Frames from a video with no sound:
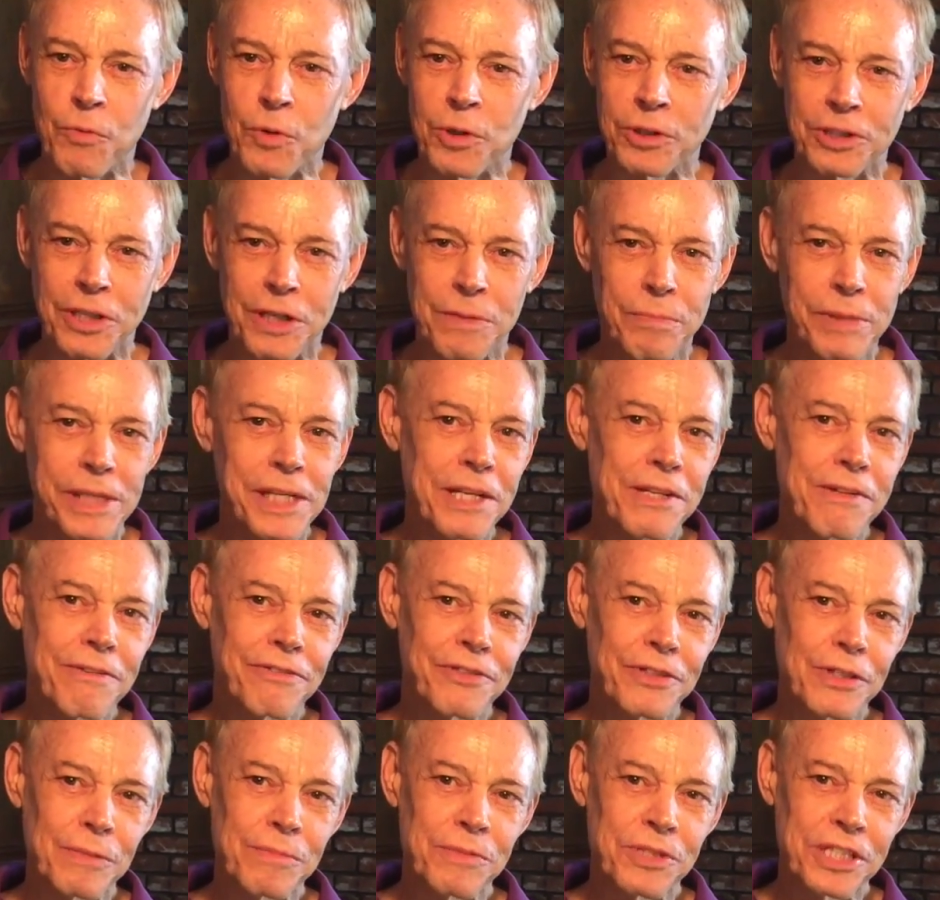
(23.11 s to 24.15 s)
worked on many of the
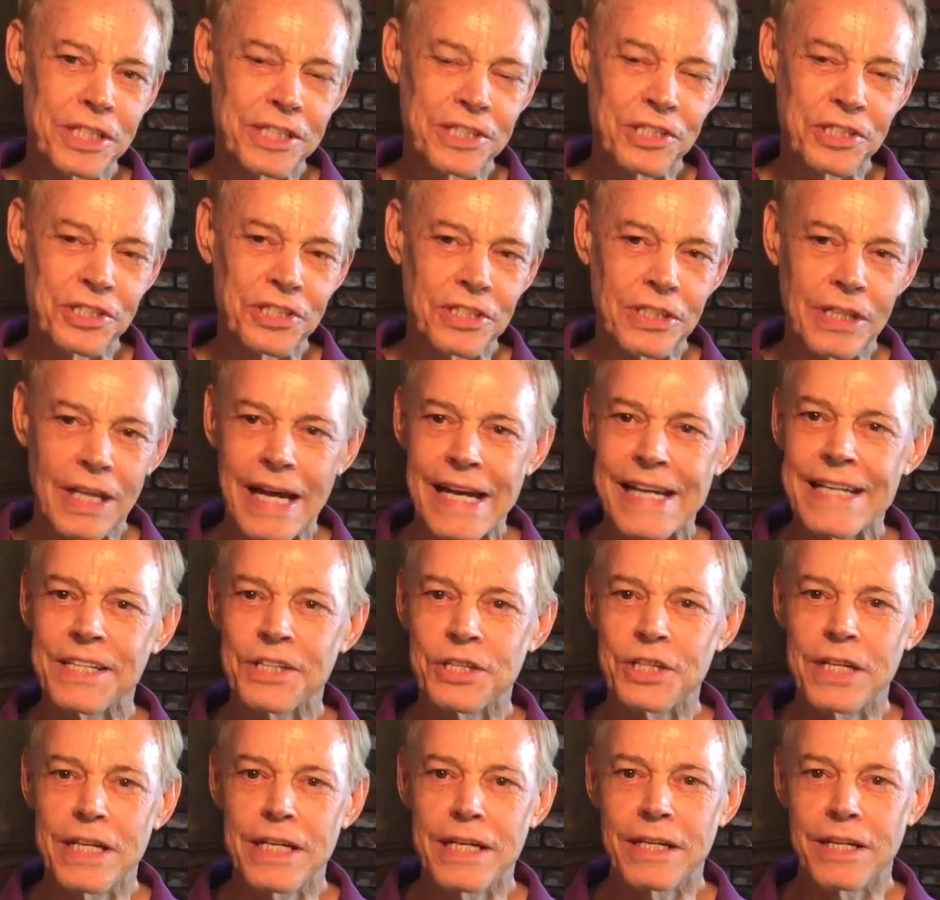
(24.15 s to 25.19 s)
films such as The
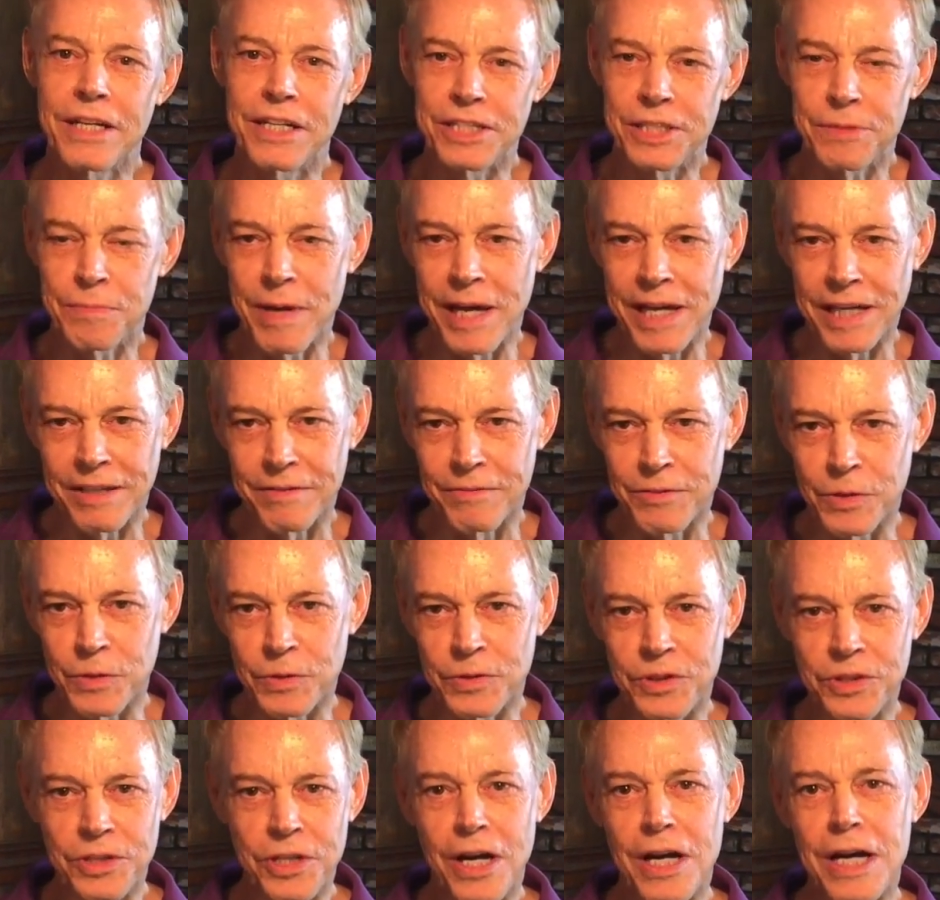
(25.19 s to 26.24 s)
Lion King, Hunchback of
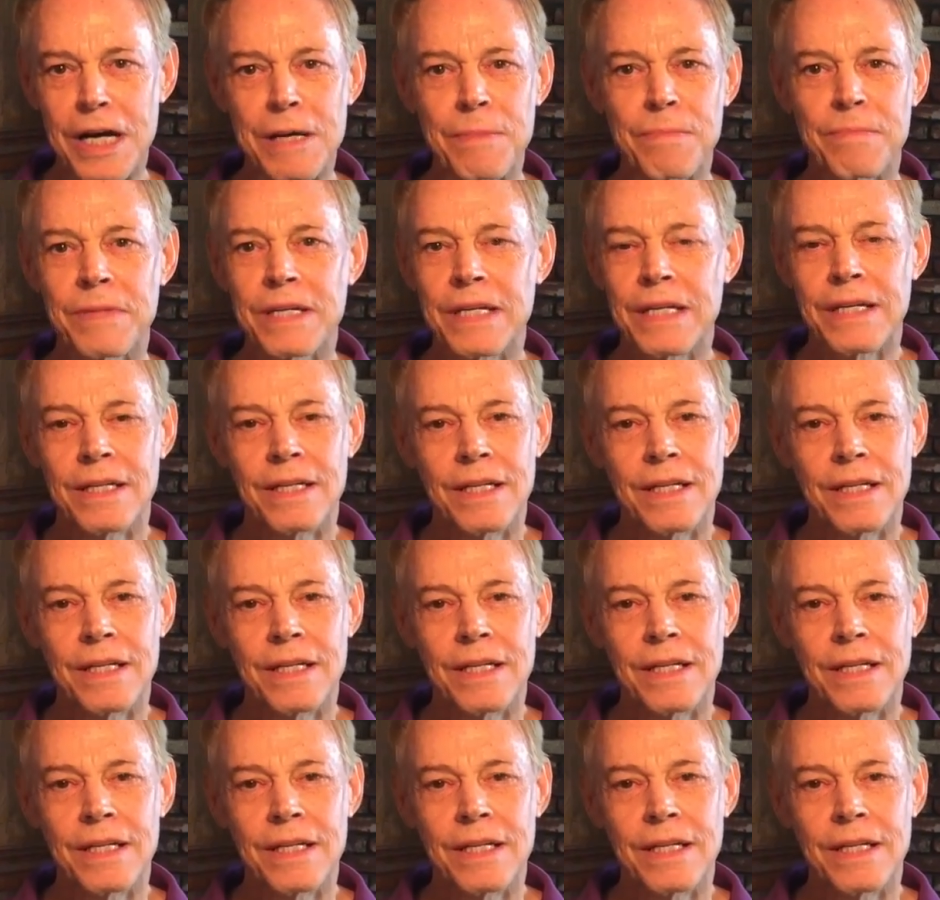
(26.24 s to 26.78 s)
Notre Dame,